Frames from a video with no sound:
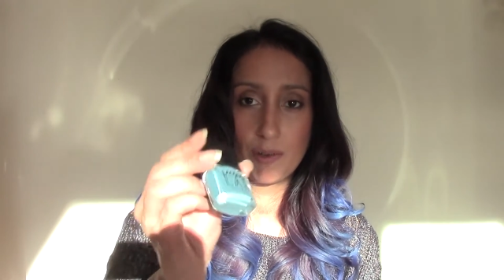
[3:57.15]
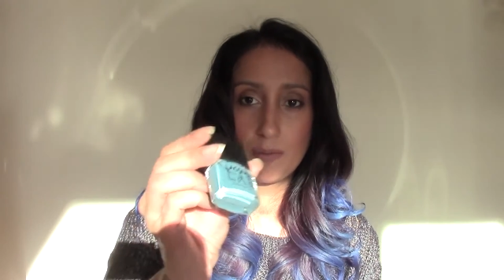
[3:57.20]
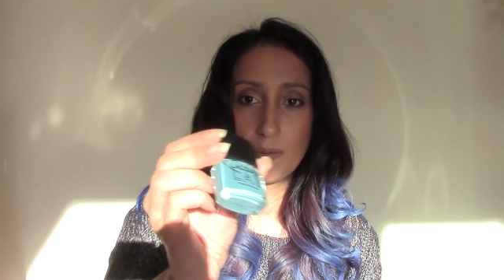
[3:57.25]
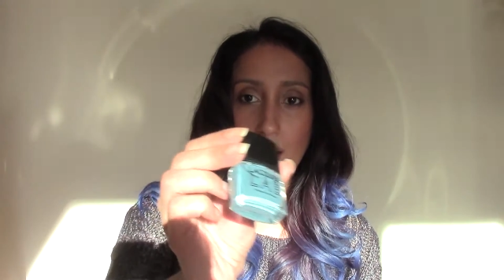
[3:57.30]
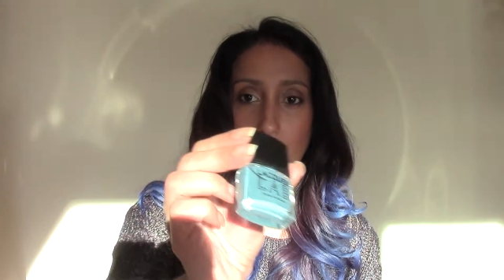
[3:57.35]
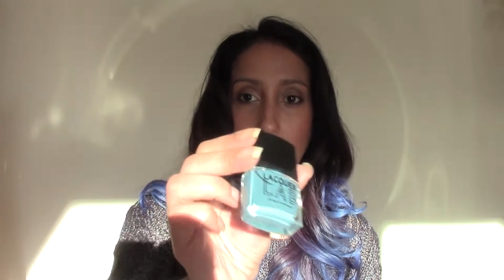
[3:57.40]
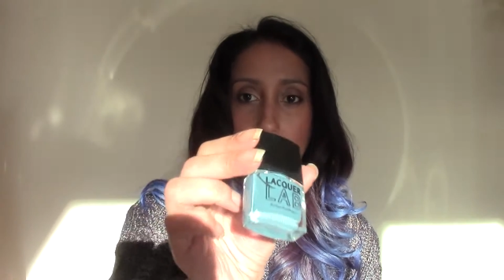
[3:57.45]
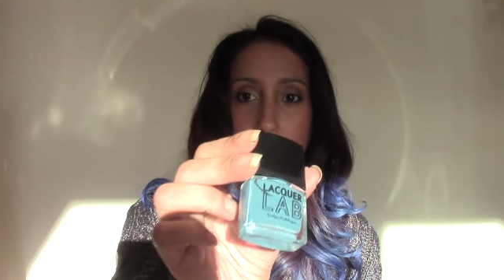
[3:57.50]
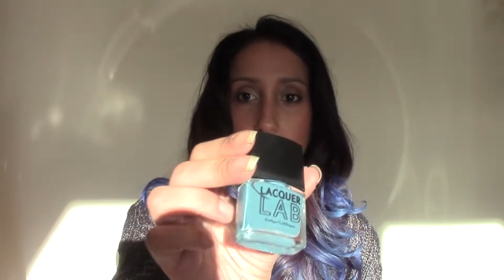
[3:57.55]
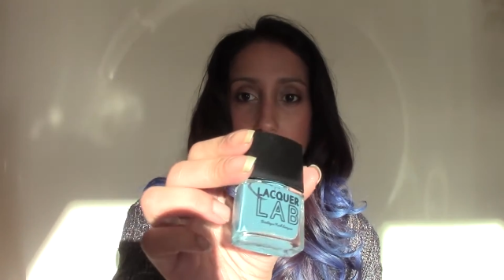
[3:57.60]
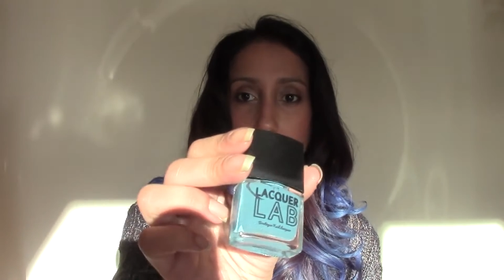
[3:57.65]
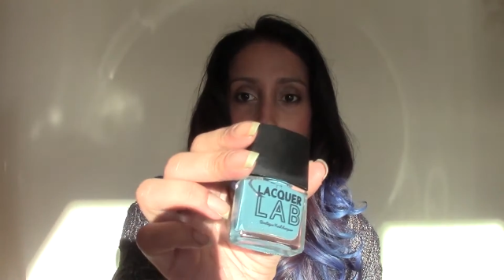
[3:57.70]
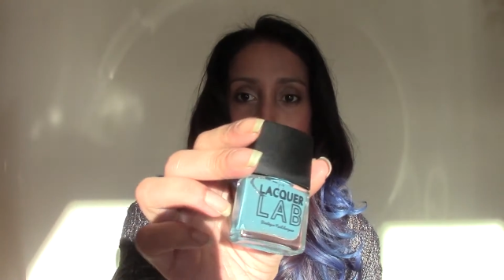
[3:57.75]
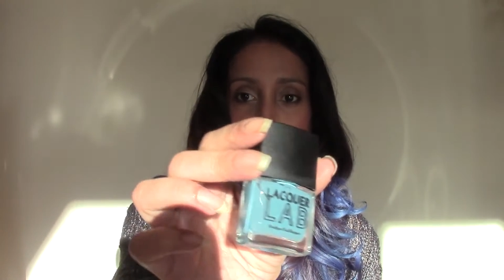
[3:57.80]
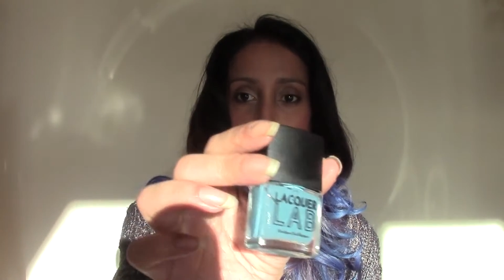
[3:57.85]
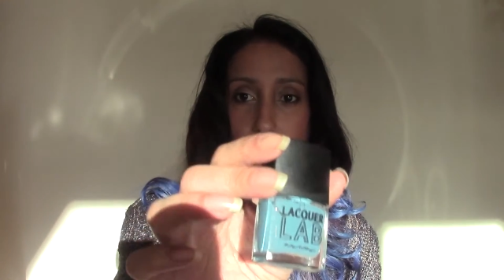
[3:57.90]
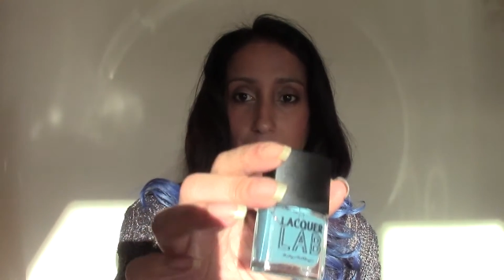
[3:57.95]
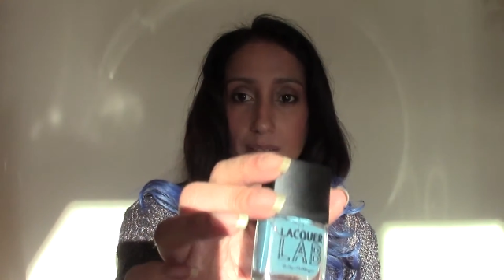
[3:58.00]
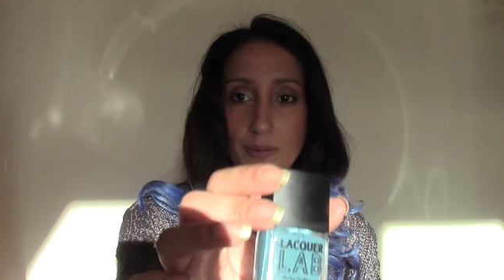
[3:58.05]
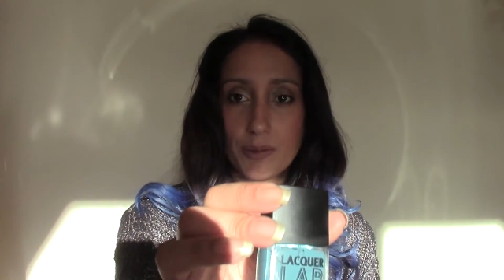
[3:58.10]
on my lap
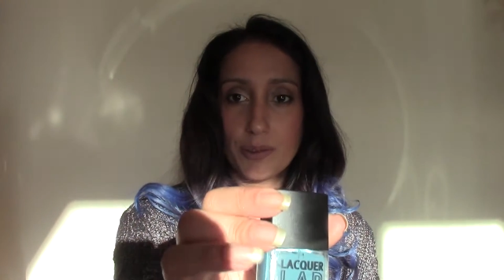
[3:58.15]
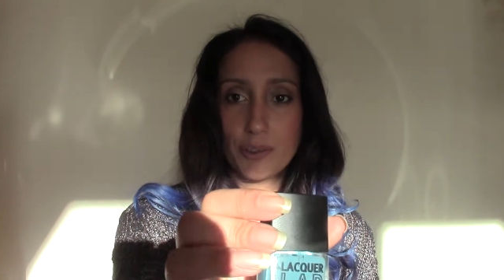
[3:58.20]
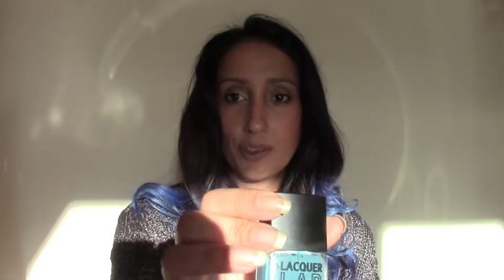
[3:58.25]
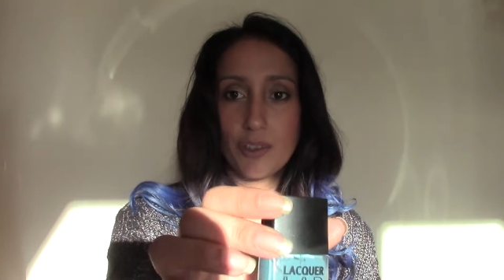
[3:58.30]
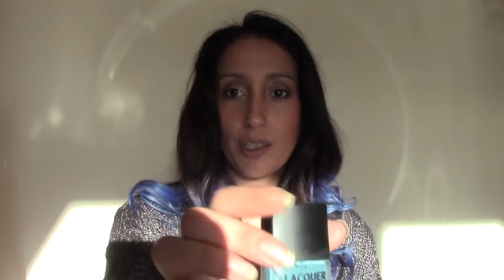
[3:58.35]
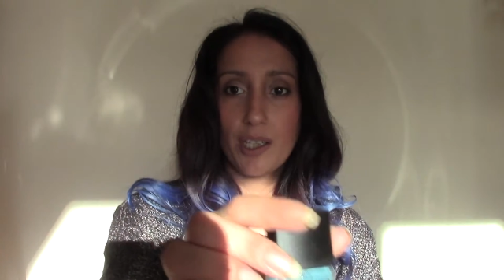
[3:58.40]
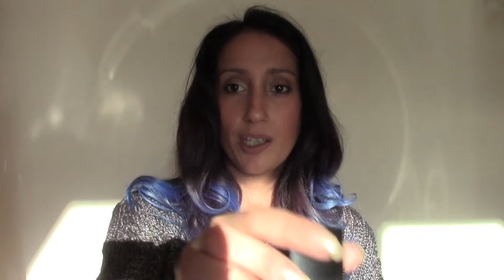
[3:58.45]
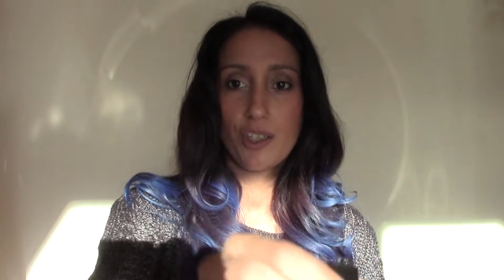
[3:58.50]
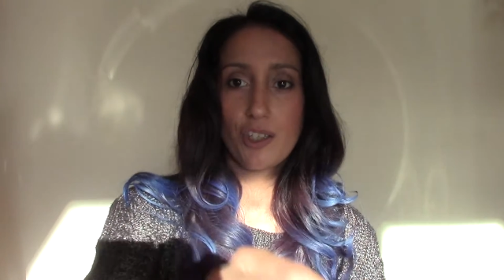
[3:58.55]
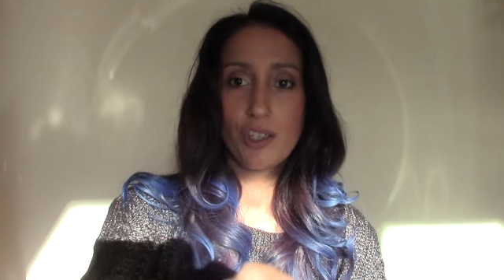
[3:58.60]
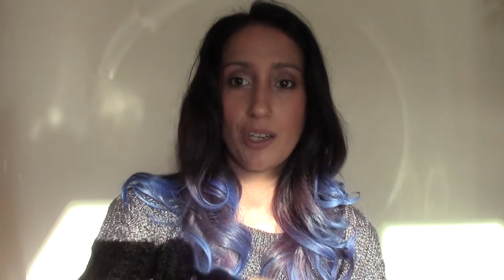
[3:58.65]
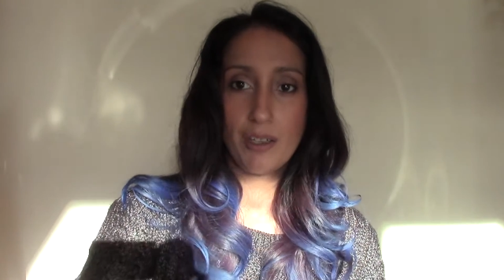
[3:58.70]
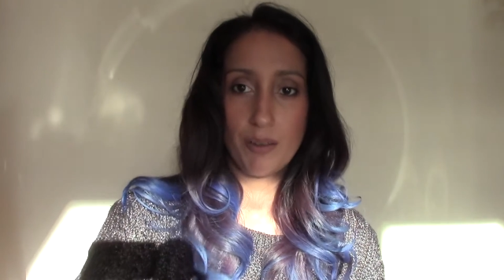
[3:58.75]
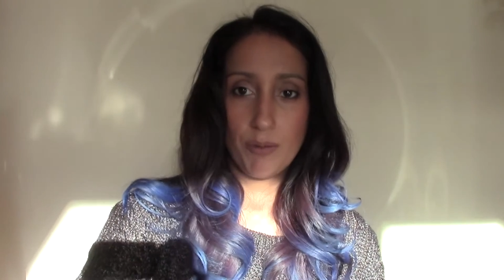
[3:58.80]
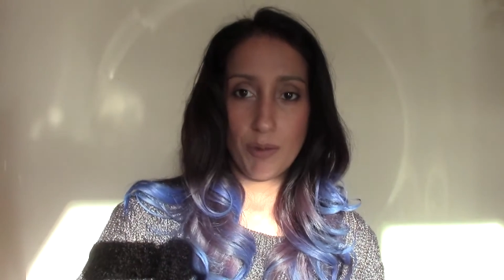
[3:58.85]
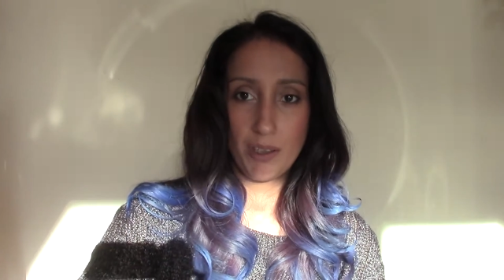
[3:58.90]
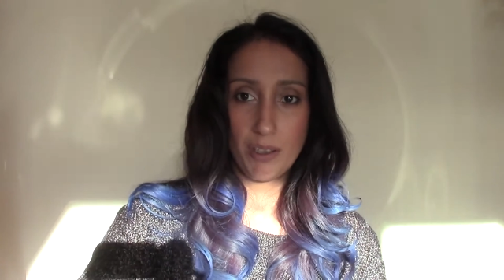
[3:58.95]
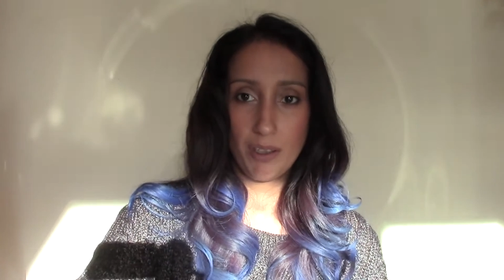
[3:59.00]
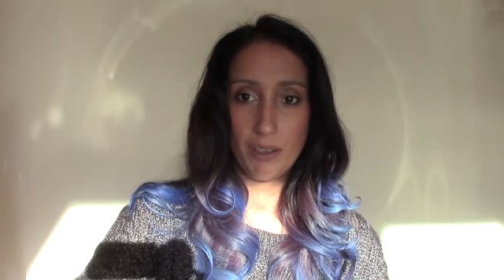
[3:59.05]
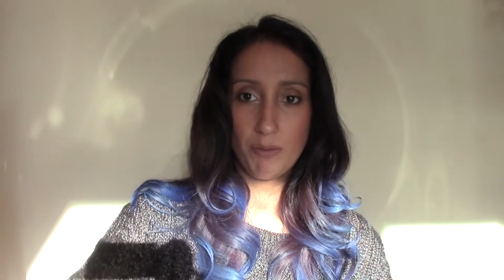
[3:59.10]
and I will try and share it
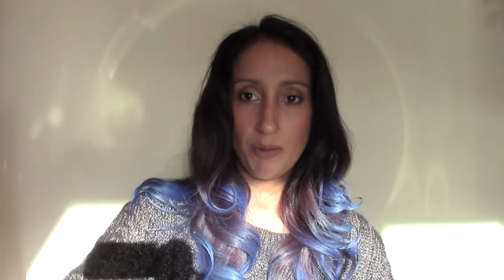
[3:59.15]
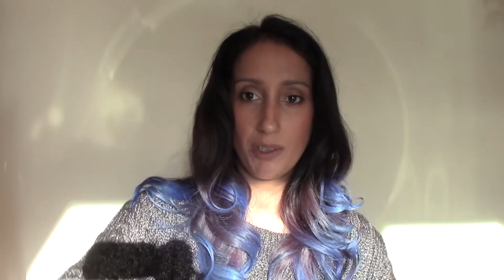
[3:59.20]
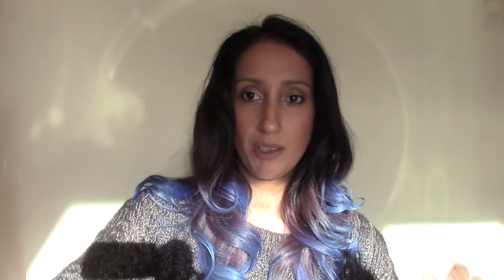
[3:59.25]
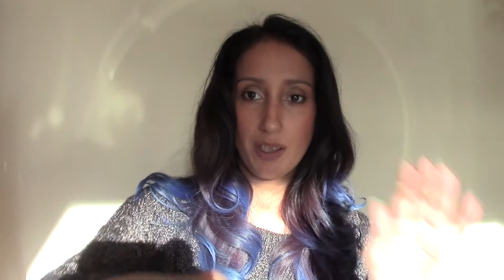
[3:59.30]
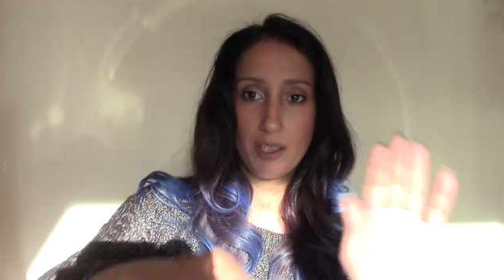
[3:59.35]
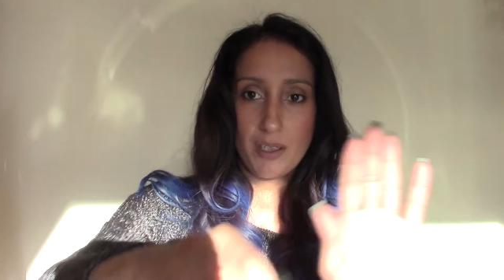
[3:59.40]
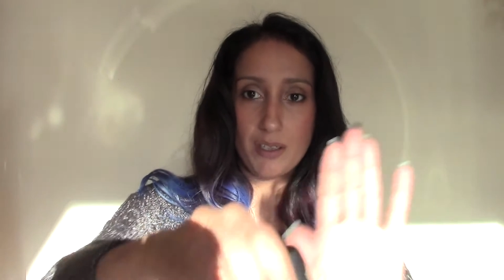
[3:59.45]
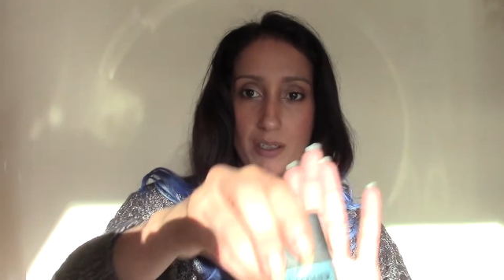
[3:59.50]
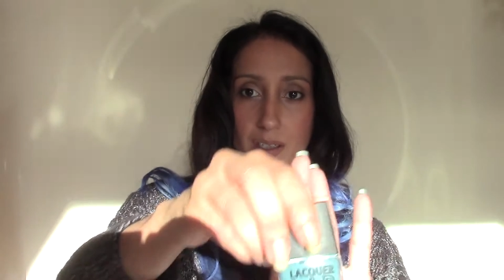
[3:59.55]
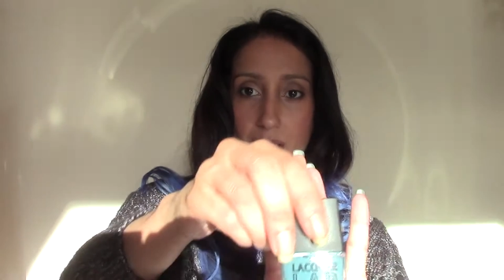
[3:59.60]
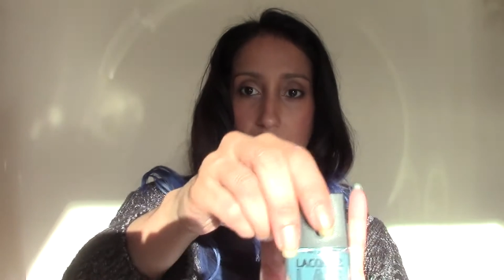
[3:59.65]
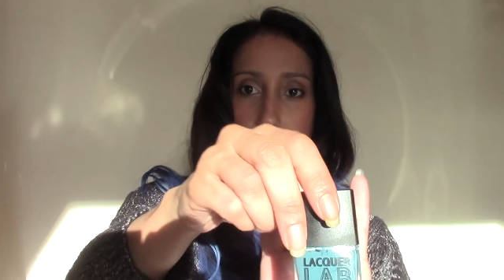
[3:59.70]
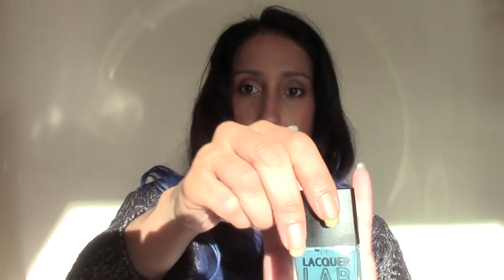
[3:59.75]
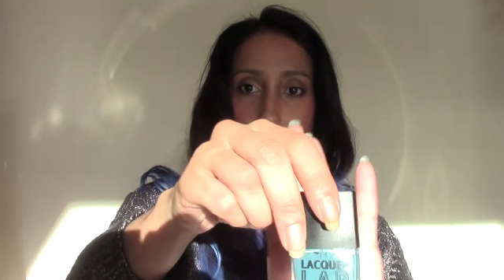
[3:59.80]
with you while this